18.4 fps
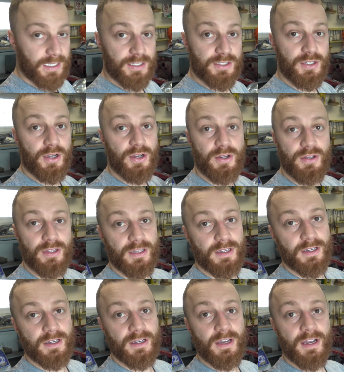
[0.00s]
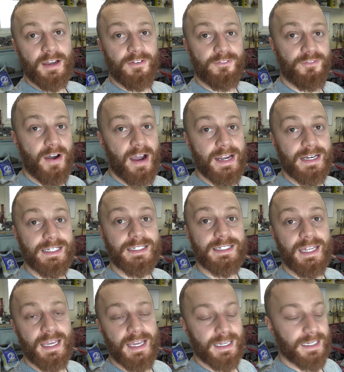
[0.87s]
it's all fine
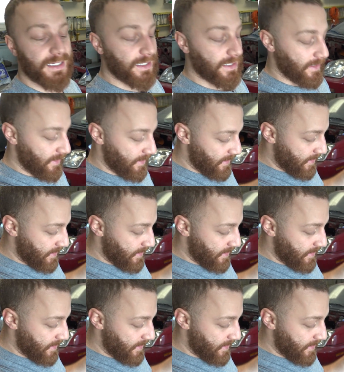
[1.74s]
and dandy.